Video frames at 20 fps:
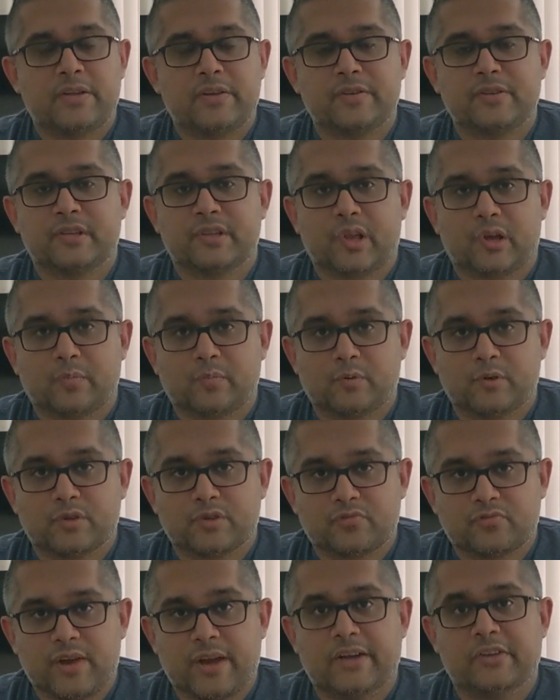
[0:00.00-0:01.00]
There's a lot more
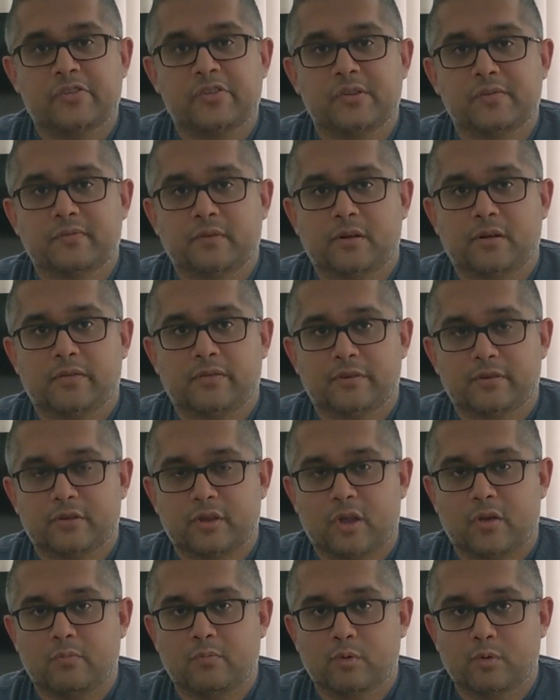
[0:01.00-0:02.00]
strategy involved. There are a
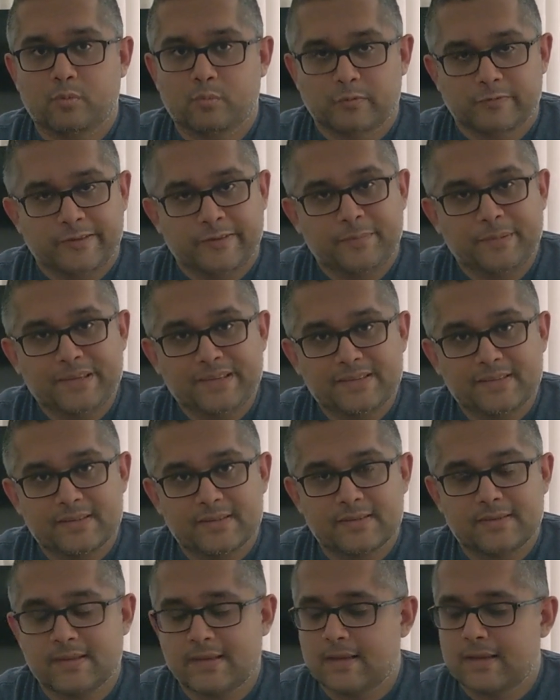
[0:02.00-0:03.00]
lot more moving
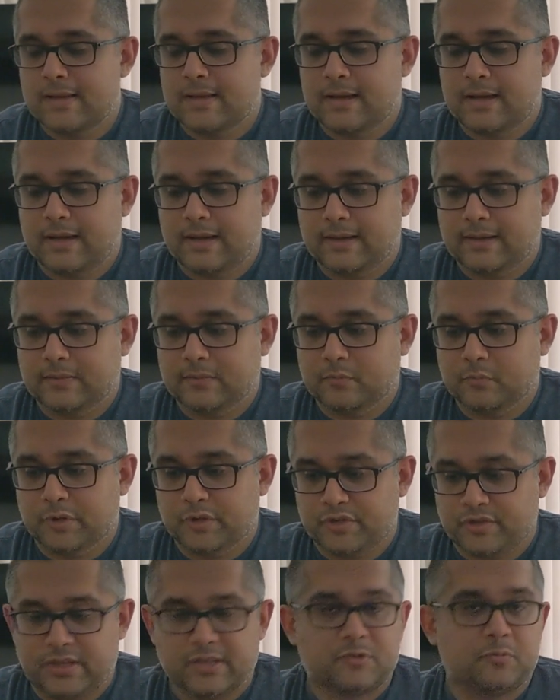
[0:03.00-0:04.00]
pieces,
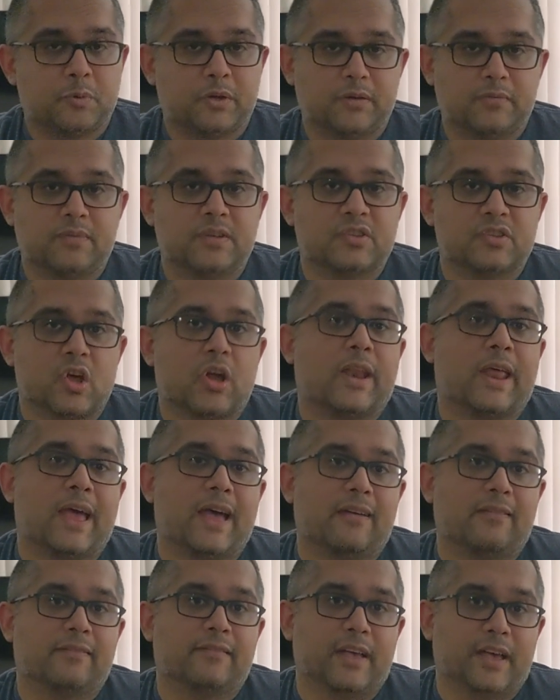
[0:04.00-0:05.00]
which this one does not
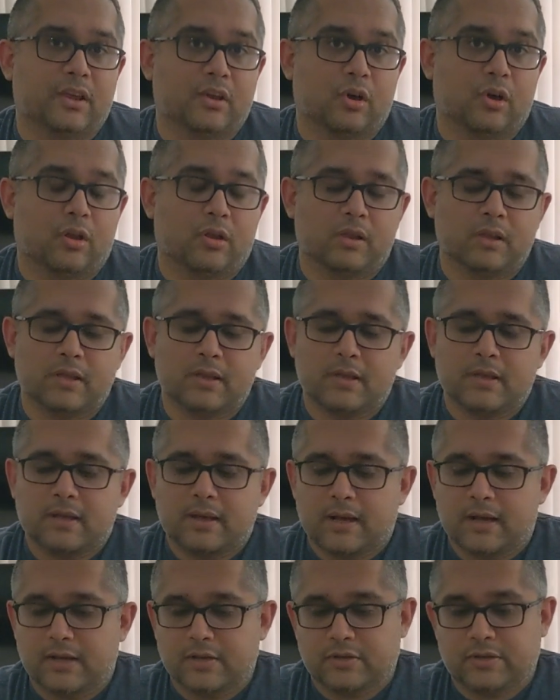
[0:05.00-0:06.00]
have at all.
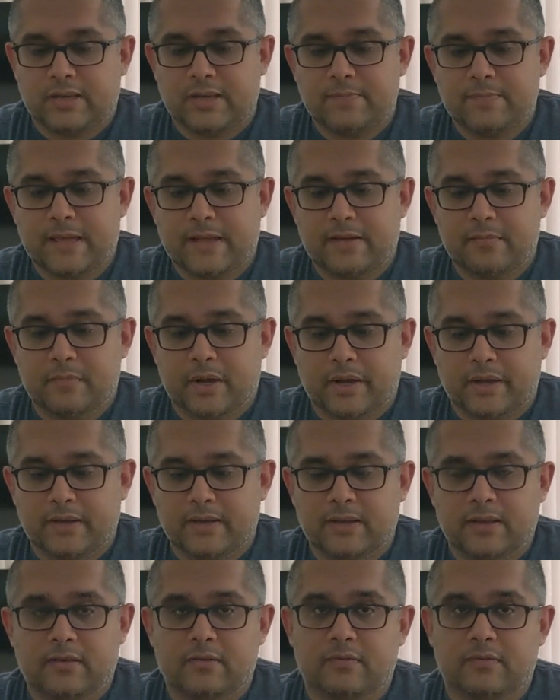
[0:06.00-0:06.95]
So keep that in mind.